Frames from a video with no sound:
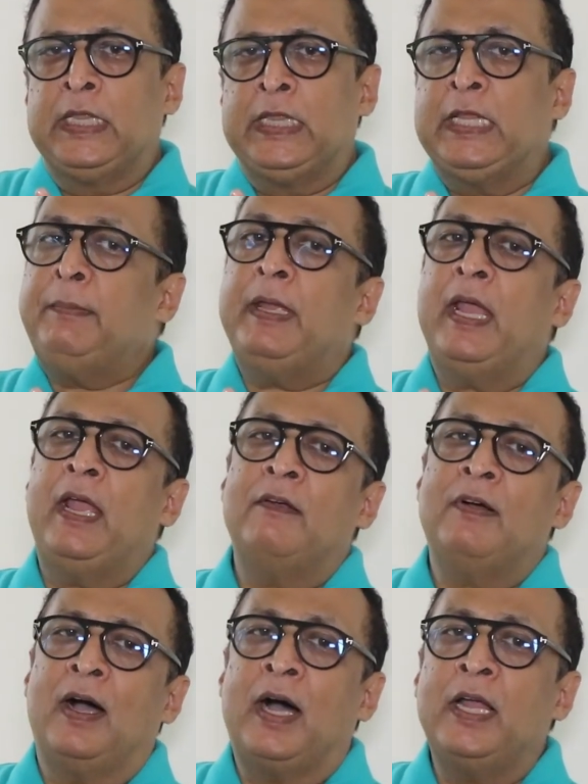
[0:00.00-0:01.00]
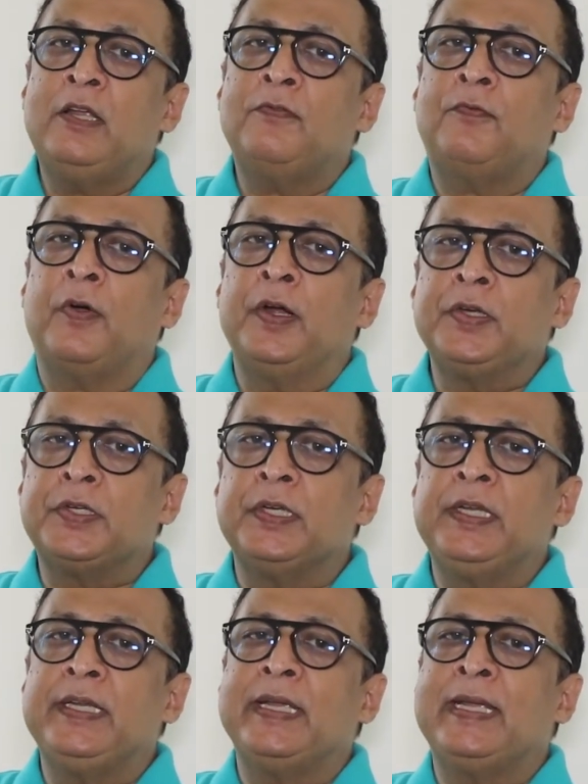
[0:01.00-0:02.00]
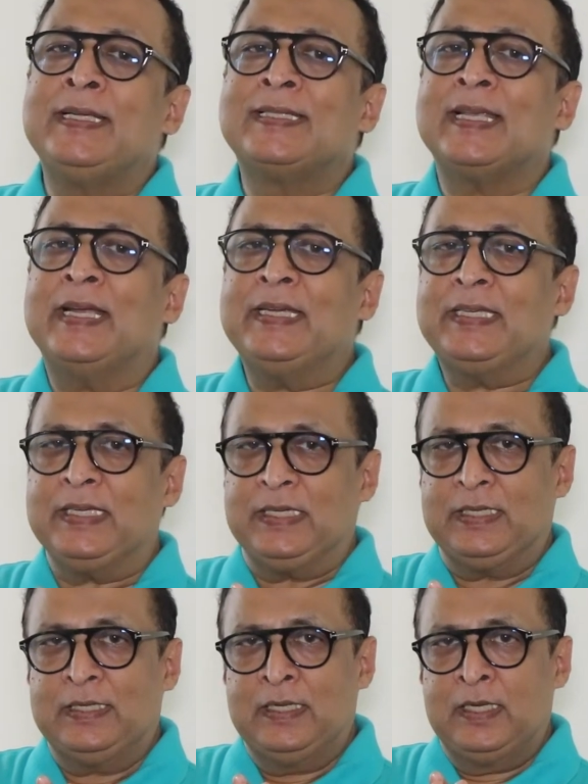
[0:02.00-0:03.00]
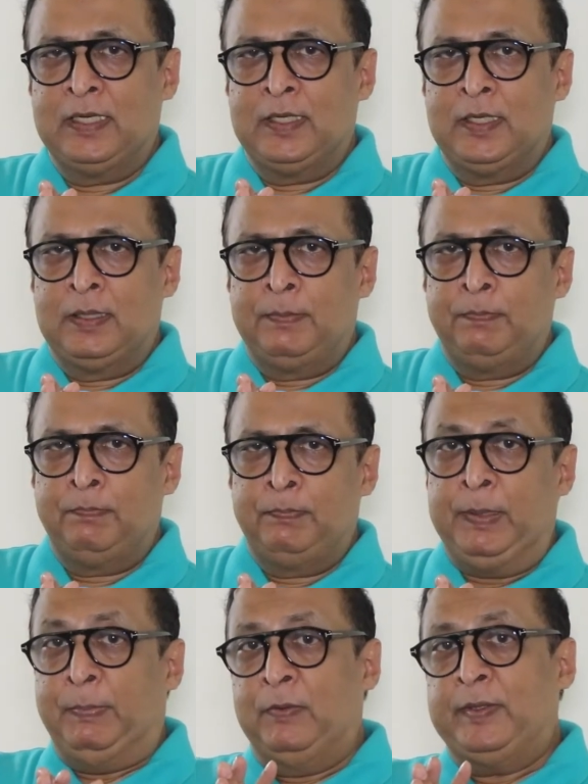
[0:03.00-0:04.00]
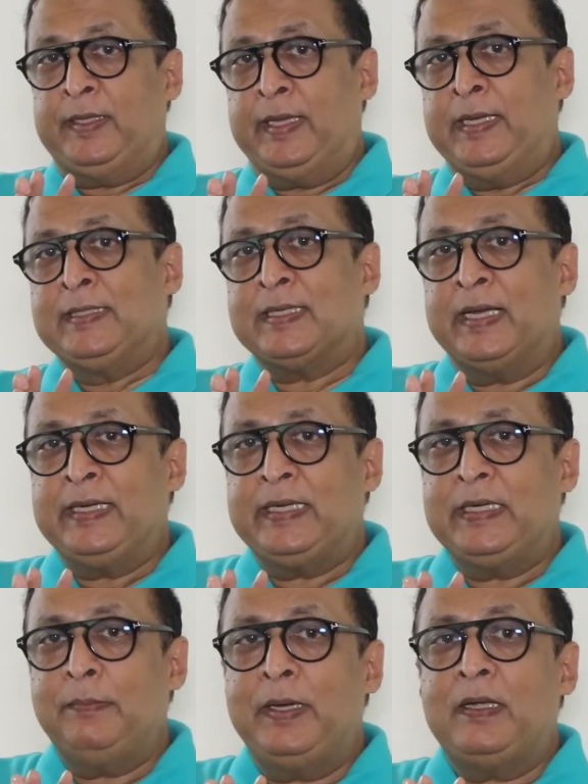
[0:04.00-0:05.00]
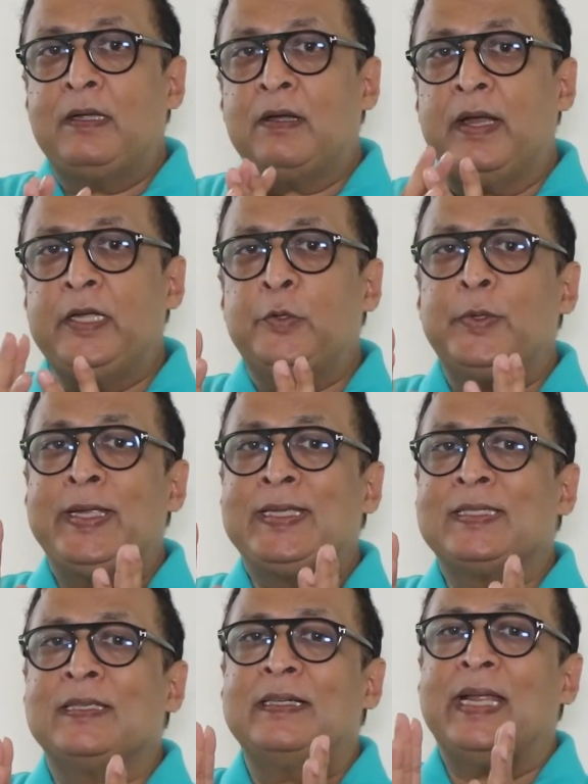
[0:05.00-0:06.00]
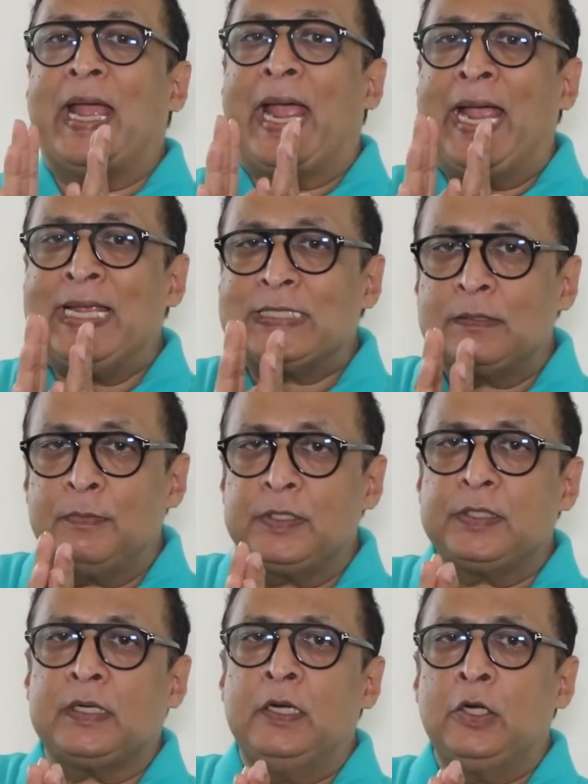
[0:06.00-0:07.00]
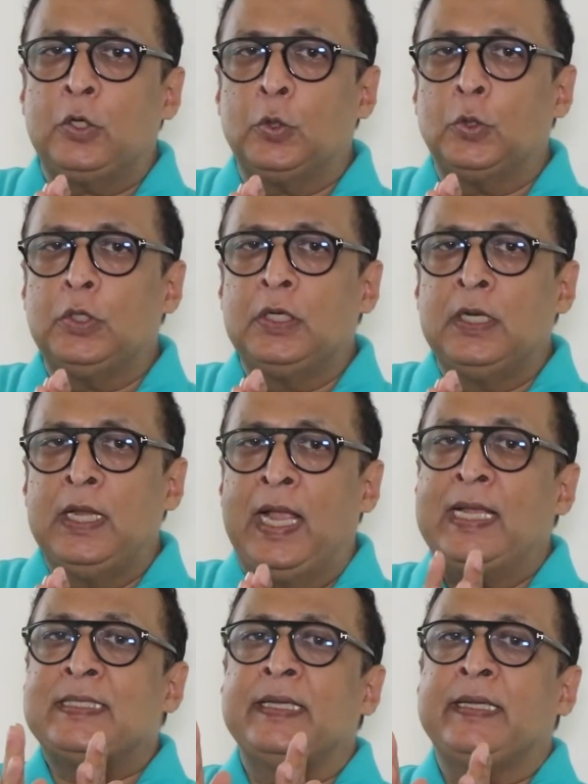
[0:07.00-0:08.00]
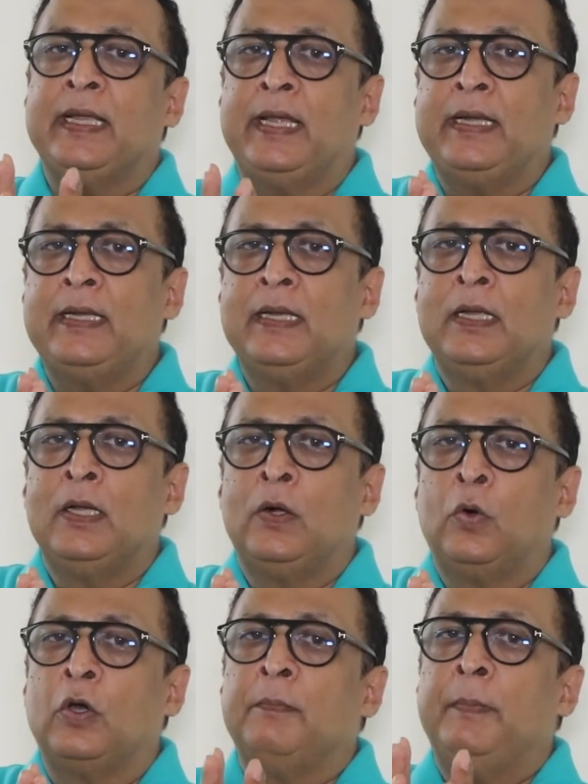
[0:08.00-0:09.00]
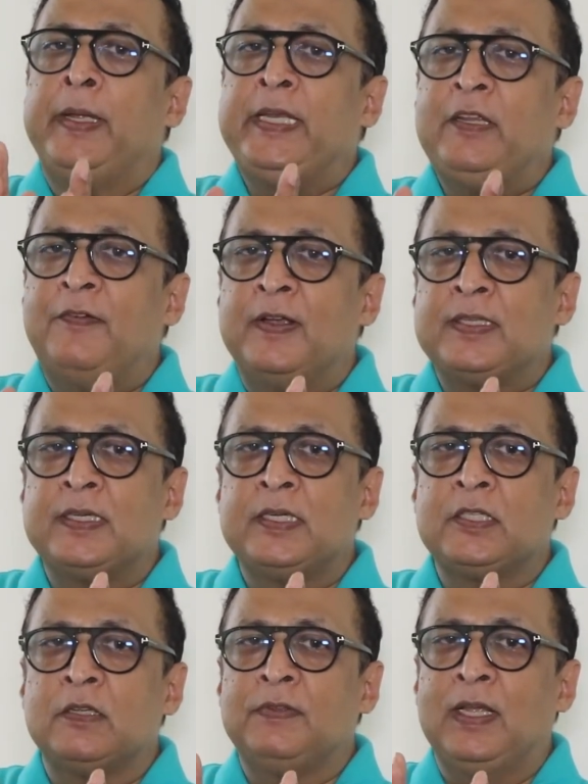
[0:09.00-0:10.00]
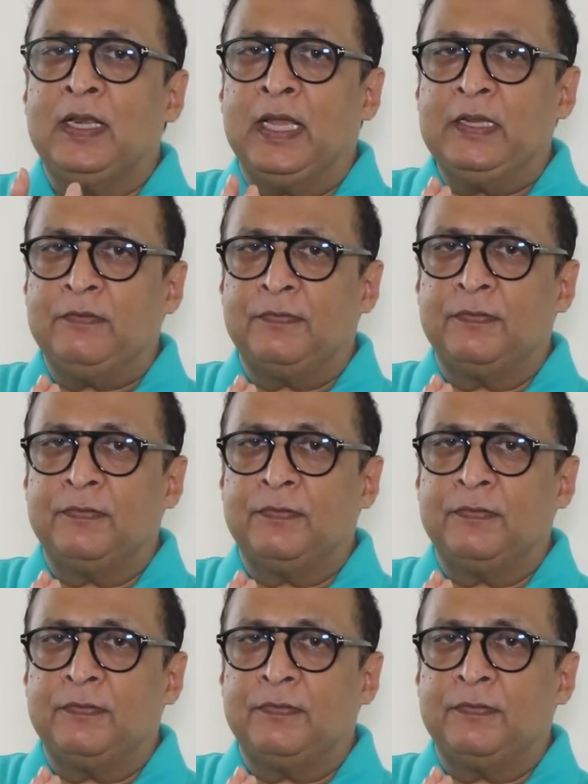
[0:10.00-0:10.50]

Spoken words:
They may have high functioning anxiety. People with anxiety may try to exert as much control as they can over many facets of their life